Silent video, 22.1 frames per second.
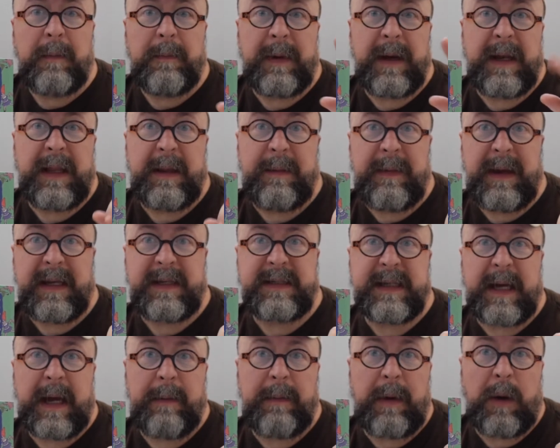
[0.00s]
But in the
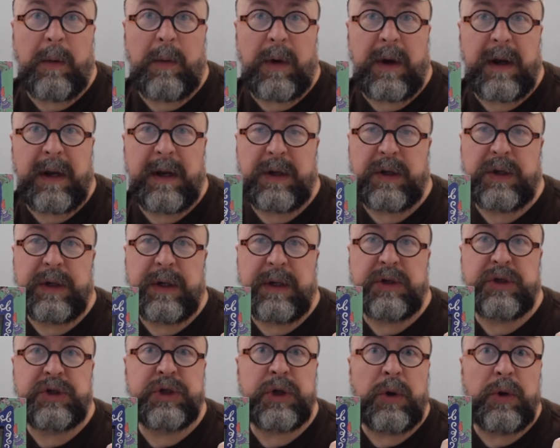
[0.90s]
meantime, I want
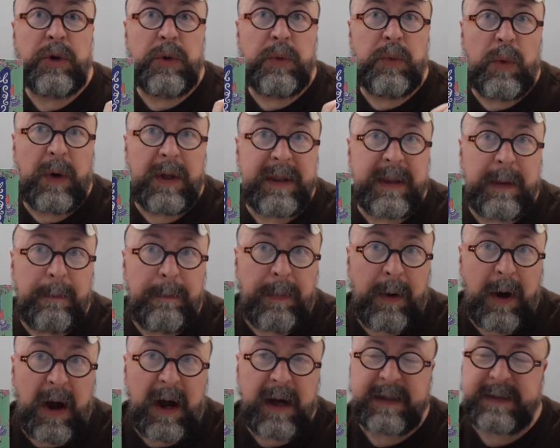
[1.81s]
to show you what the
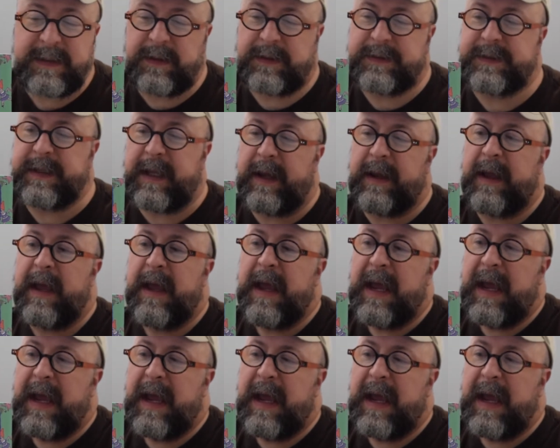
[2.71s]
box looks like.